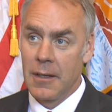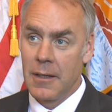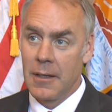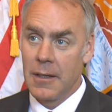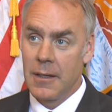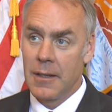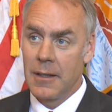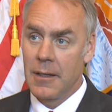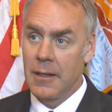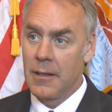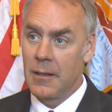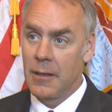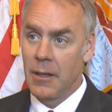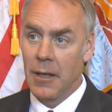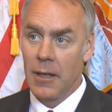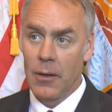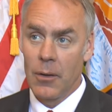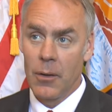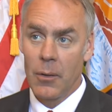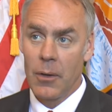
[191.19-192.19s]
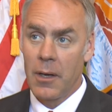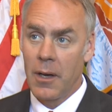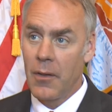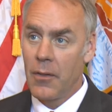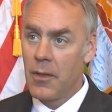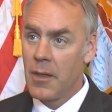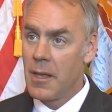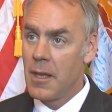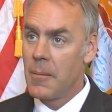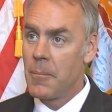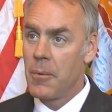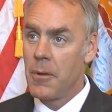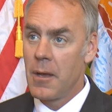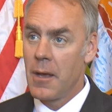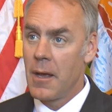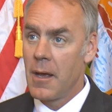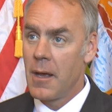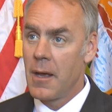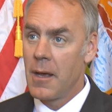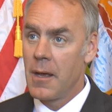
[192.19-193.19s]
And looking at the
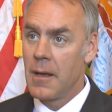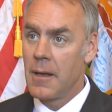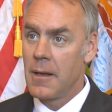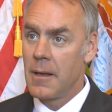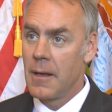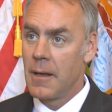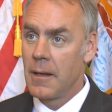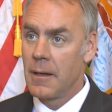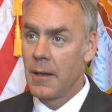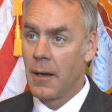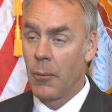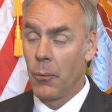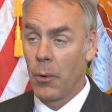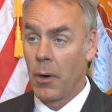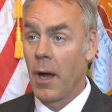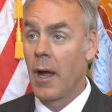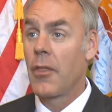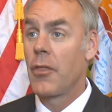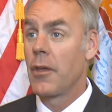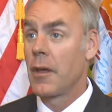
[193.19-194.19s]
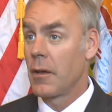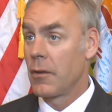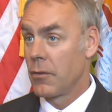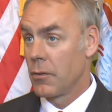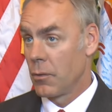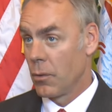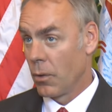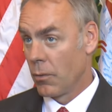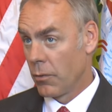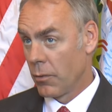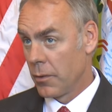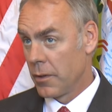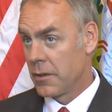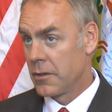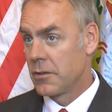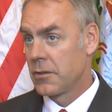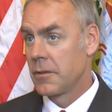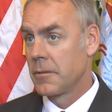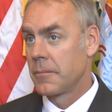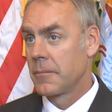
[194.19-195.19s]
EPA and what I think is an
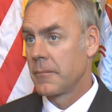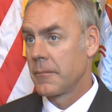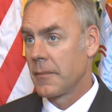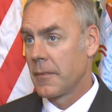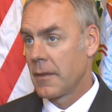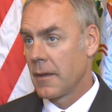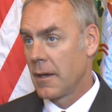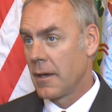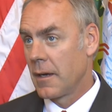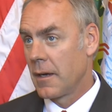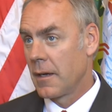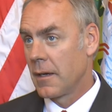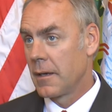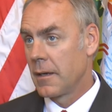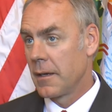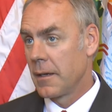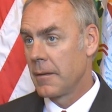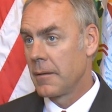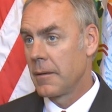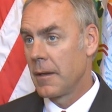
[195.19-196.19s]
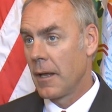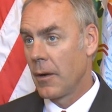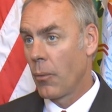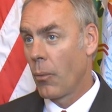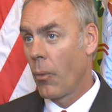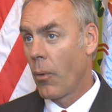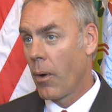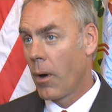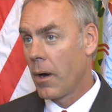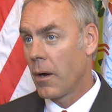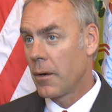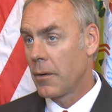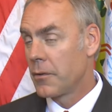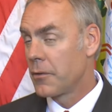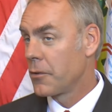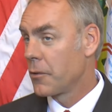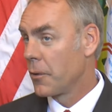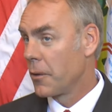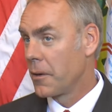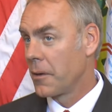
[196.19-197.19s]
overreach. And water
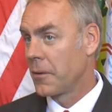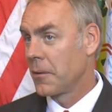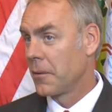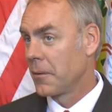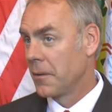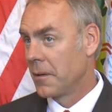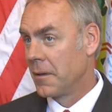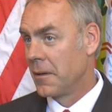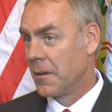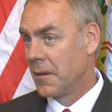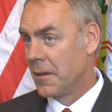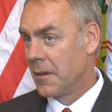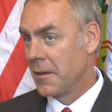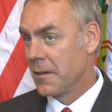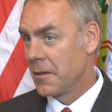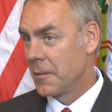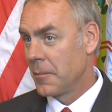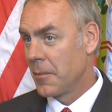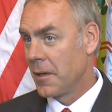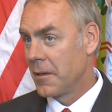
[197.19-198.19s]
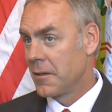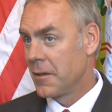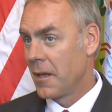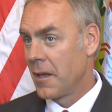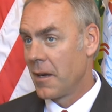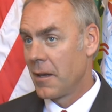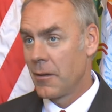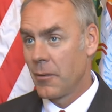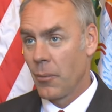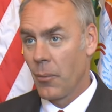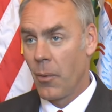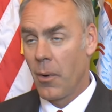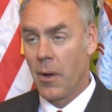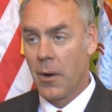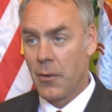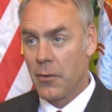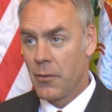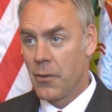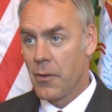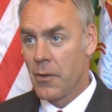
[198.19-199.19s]
is critical to Montana.
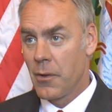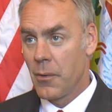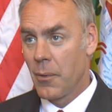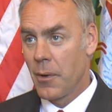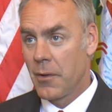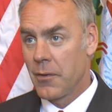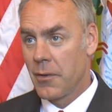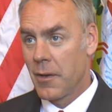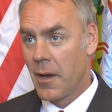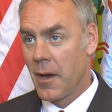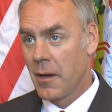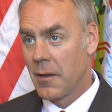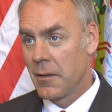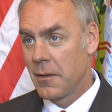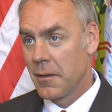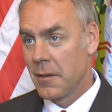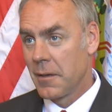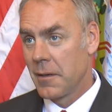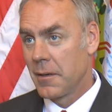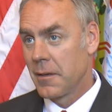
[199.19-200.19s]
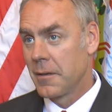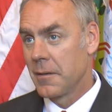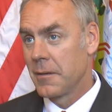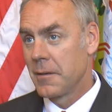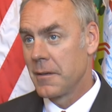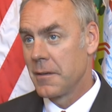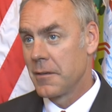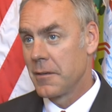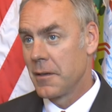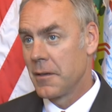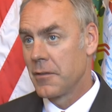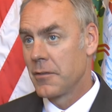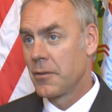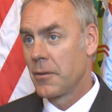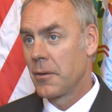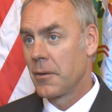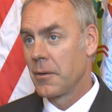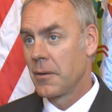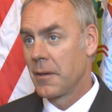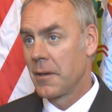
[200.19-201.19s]
Waters of the U.S. Act is
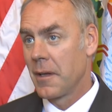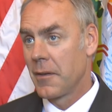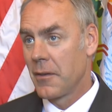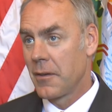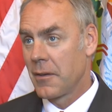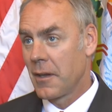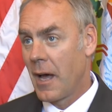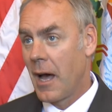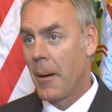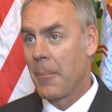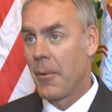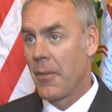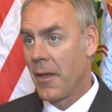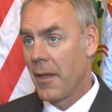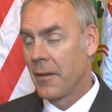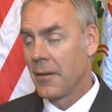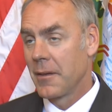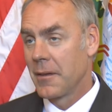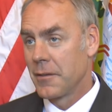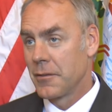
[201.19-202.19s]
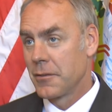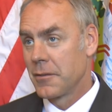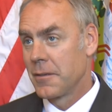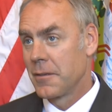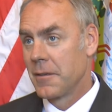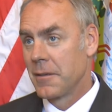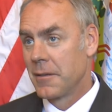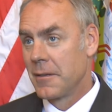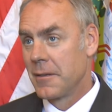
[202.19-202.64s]
certainly at the top of that list.